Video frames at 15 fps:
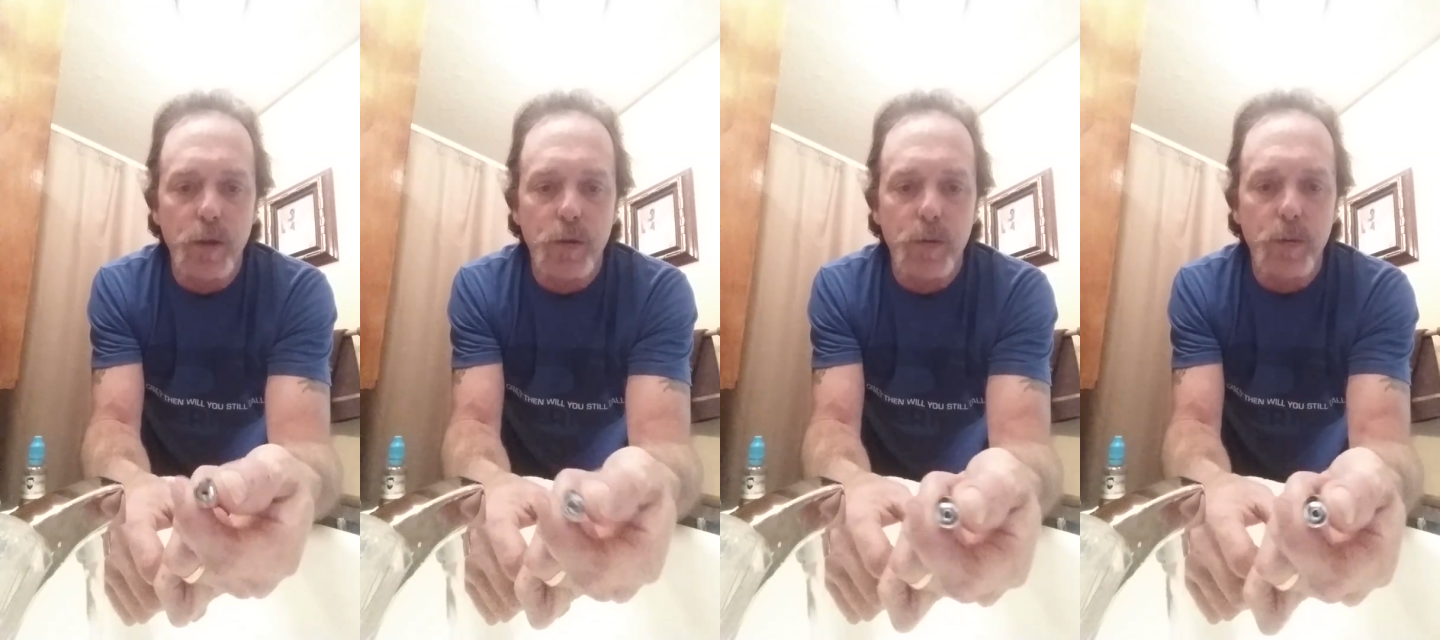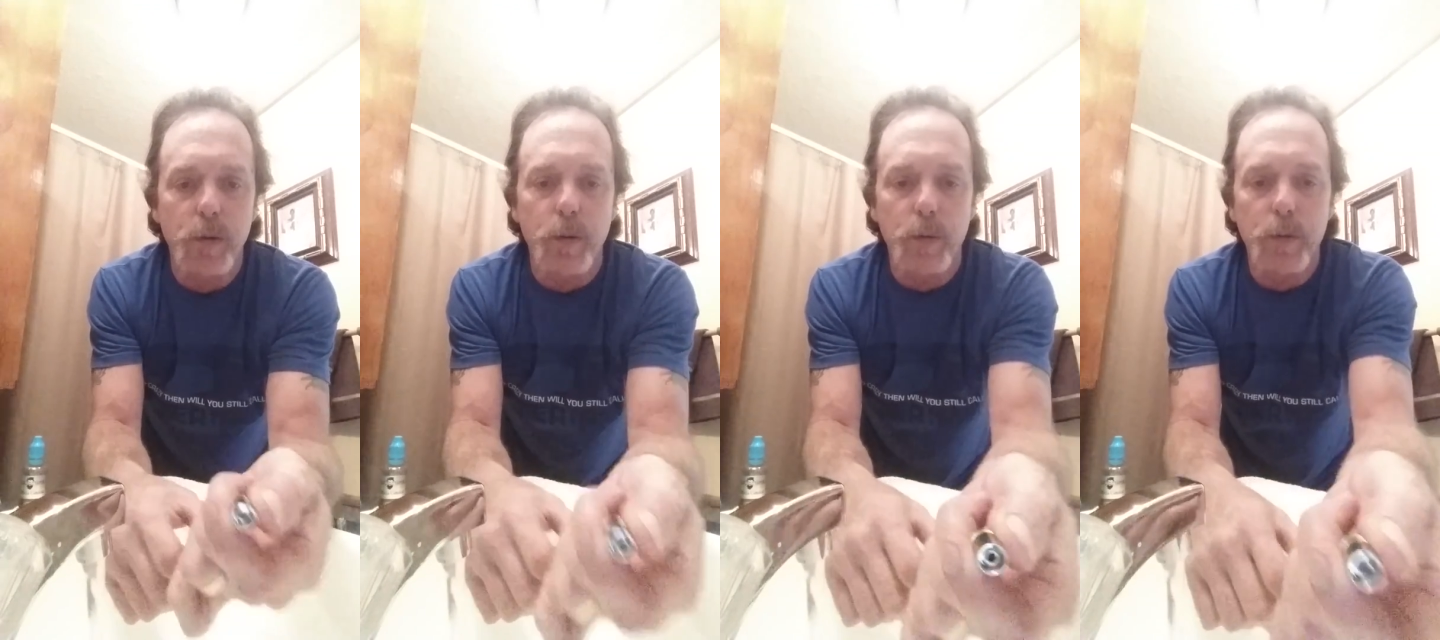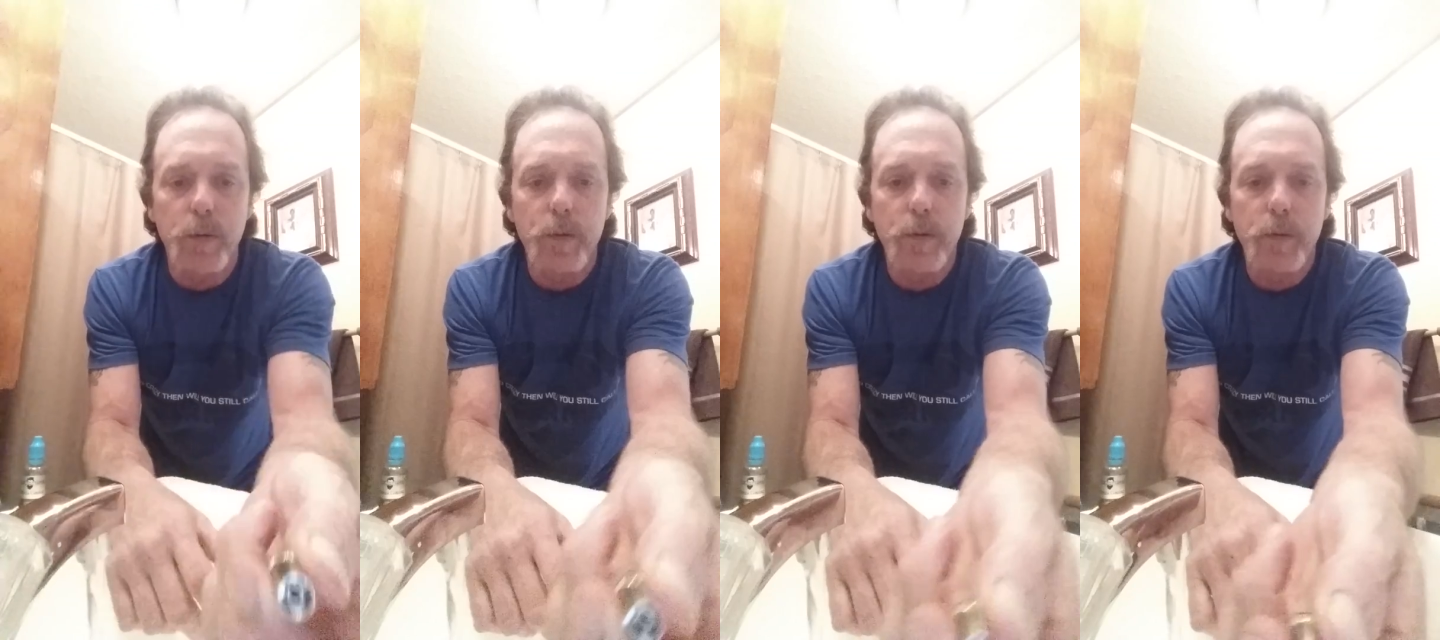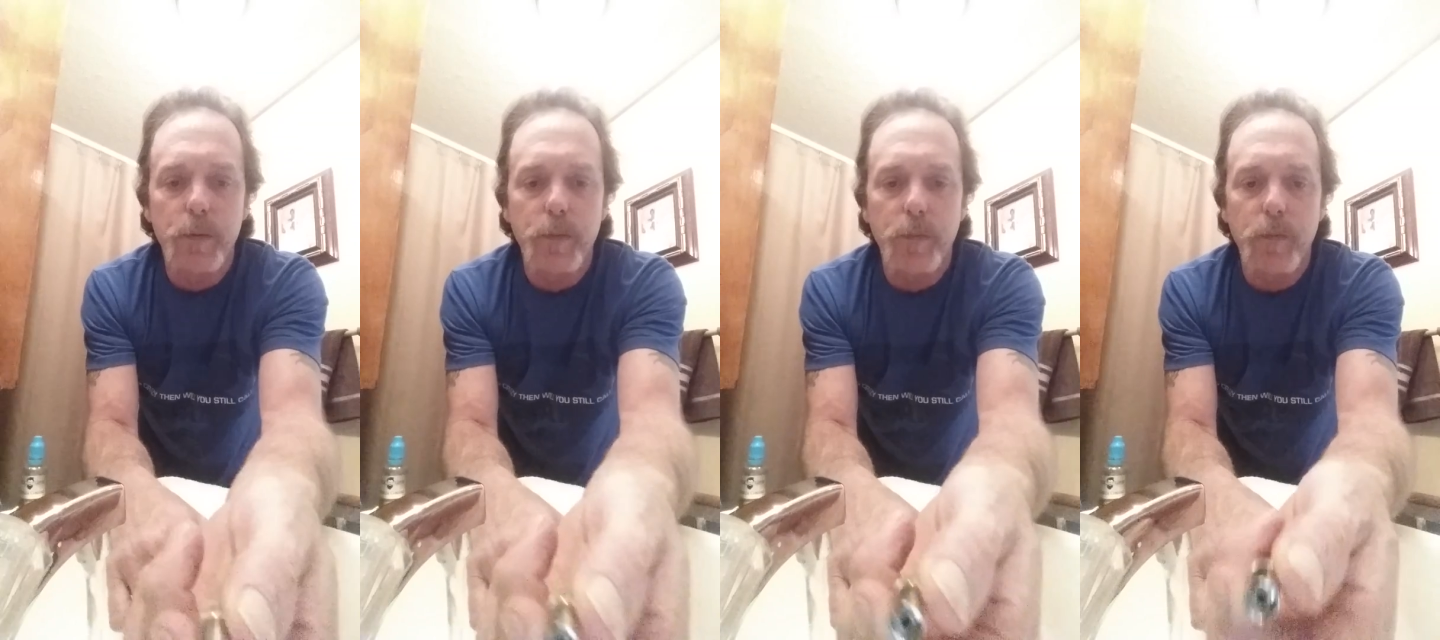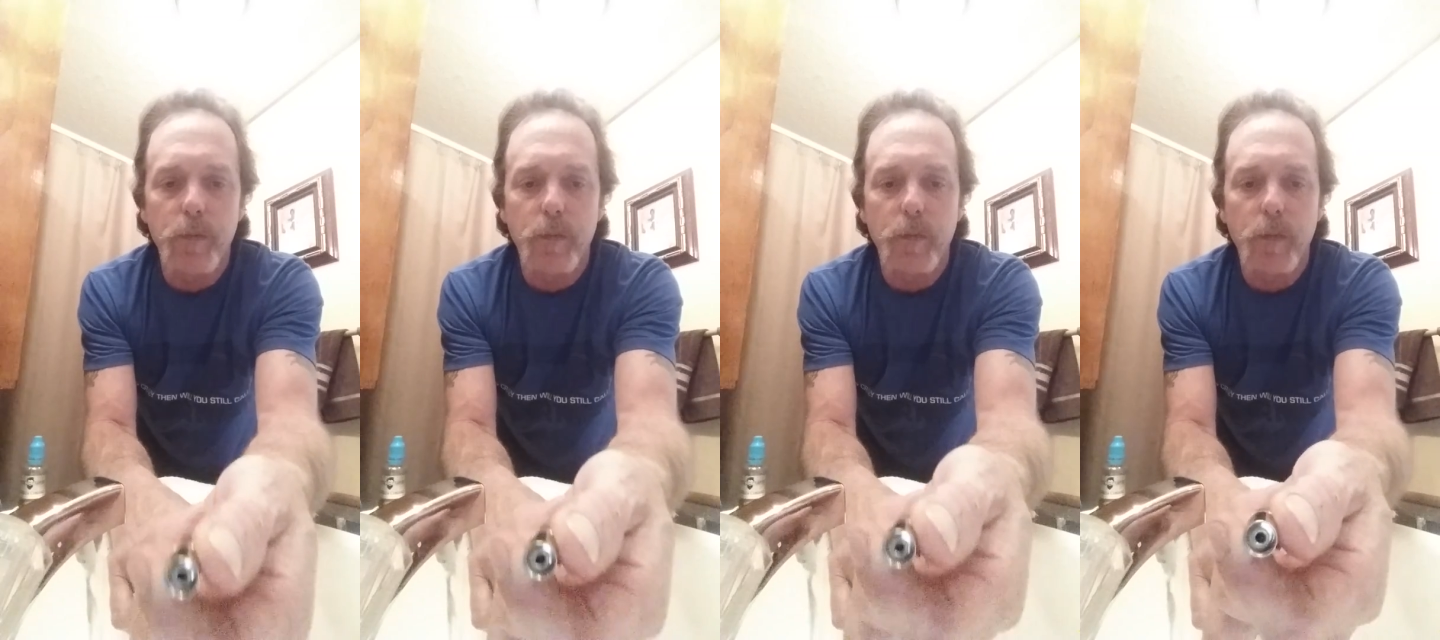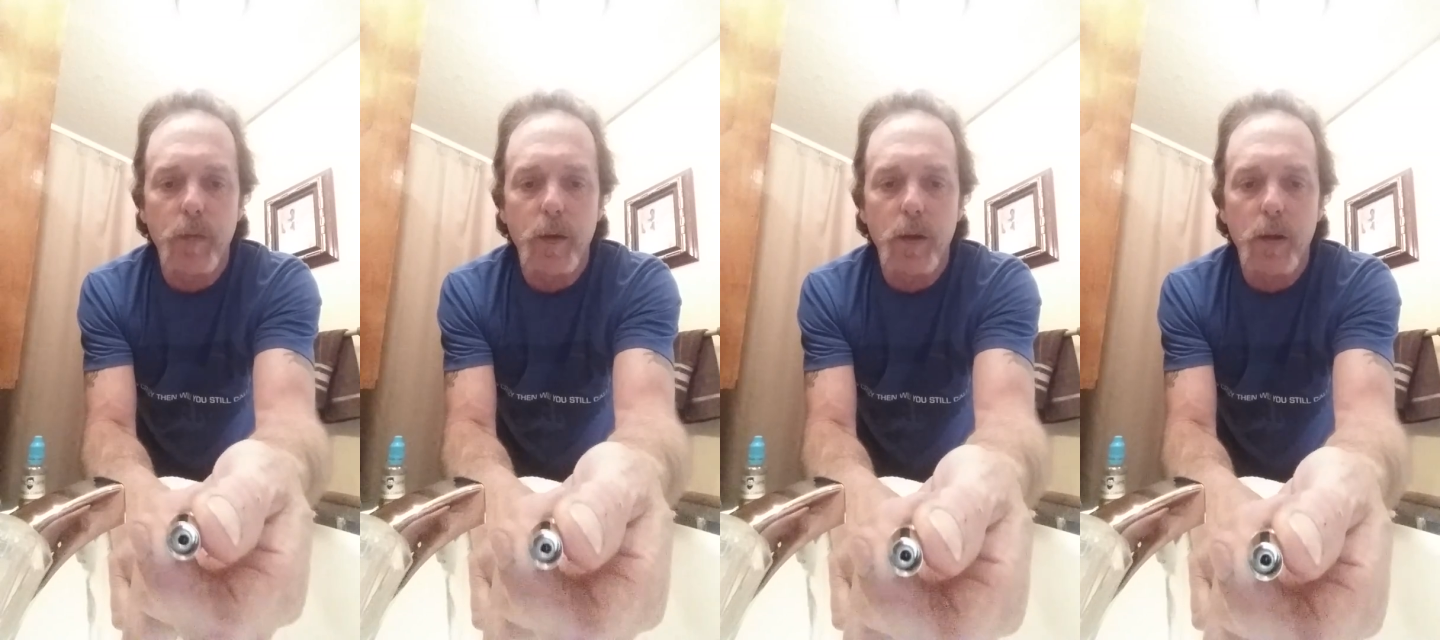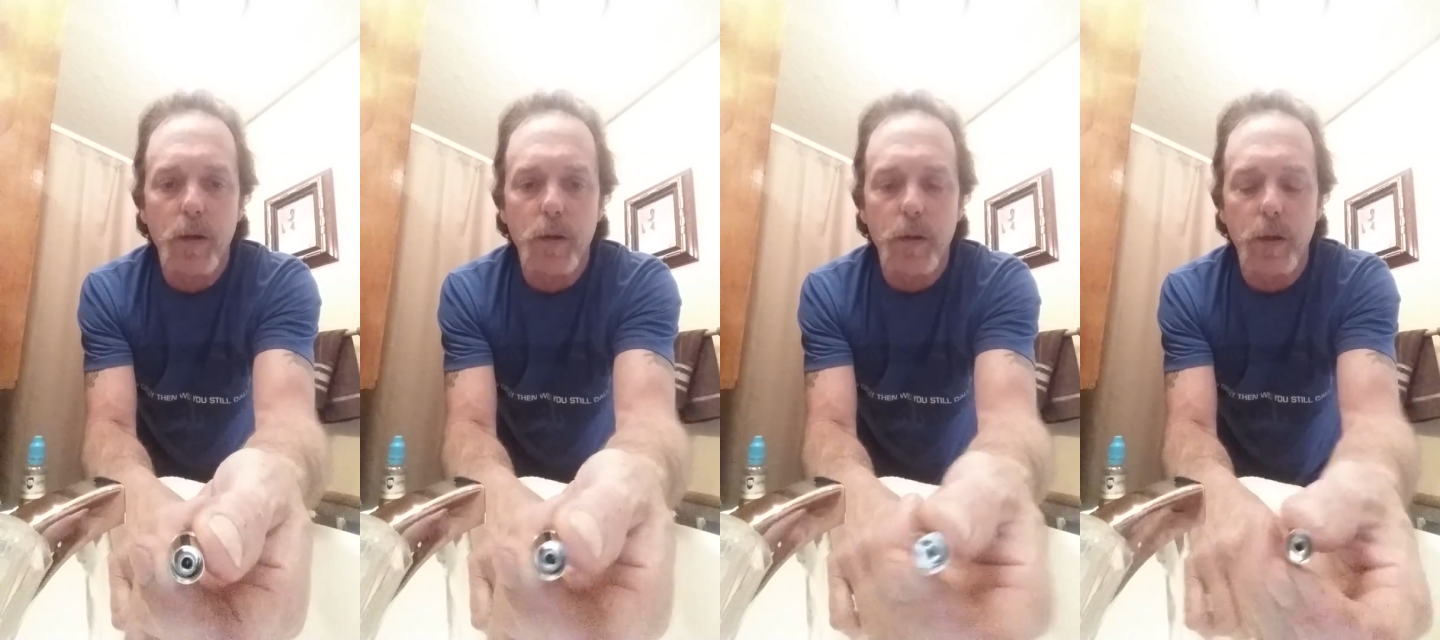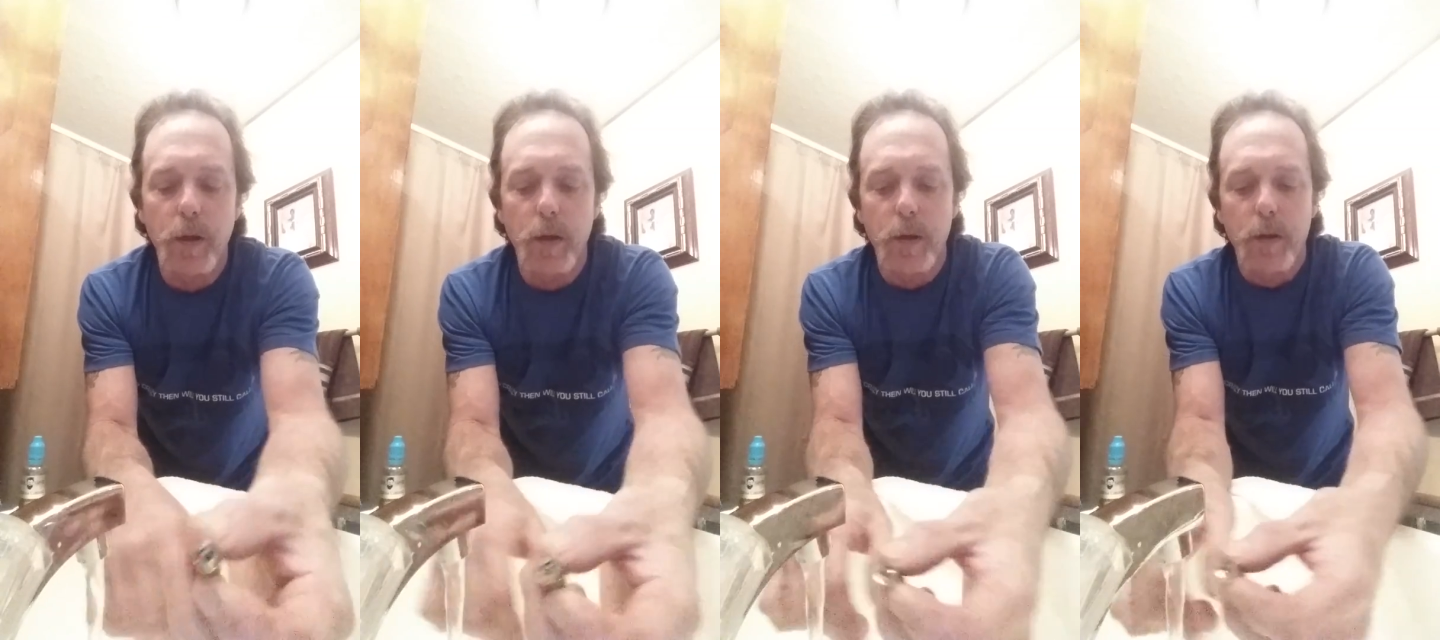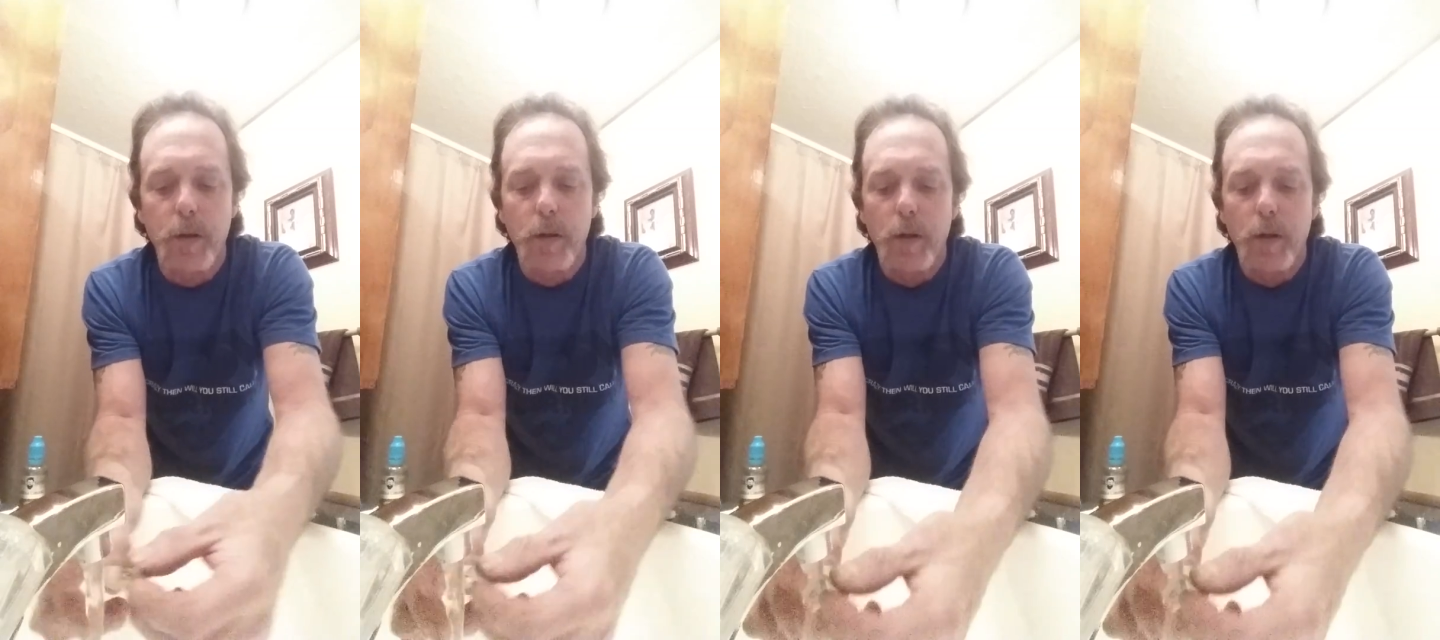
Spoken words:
through. Okay.